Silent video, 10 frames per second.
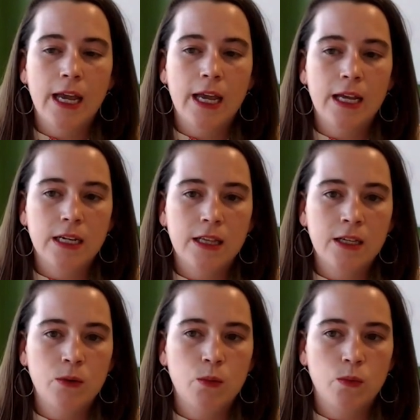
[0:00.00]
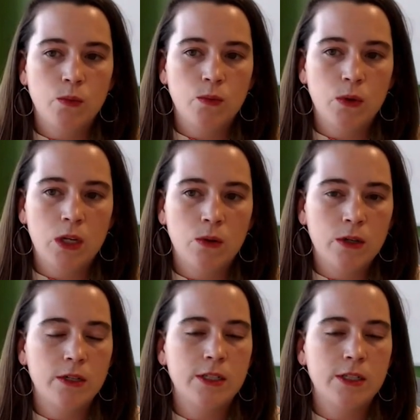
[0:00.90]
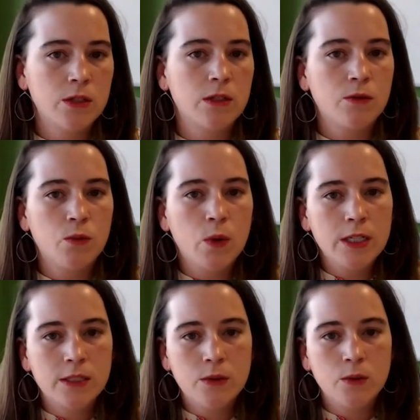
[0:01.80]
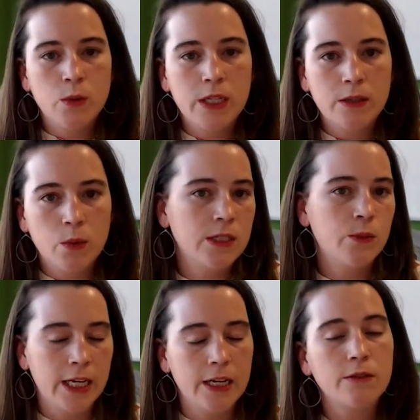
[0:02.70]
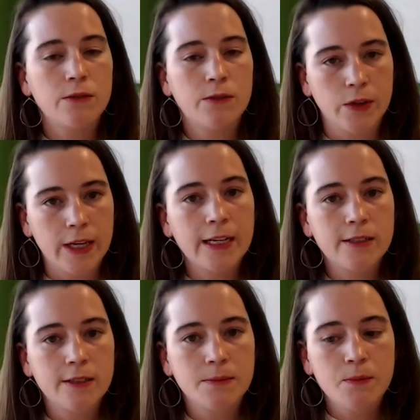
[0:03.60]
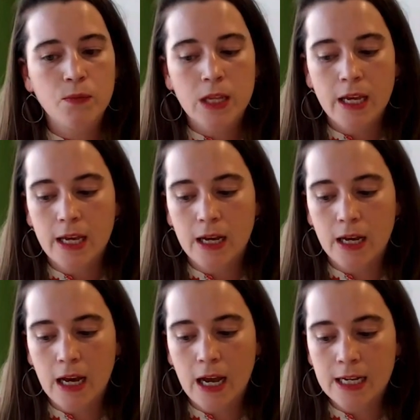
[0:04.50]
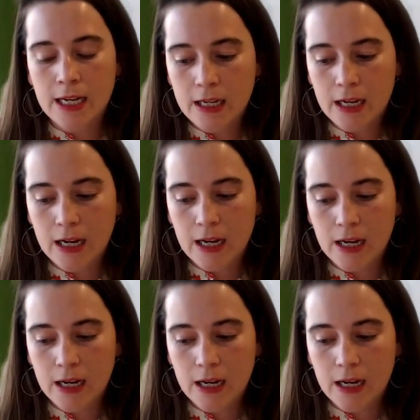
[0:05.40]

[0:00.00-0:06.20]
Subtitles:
And I think, there is a question of what did we get for that? Yeah. And I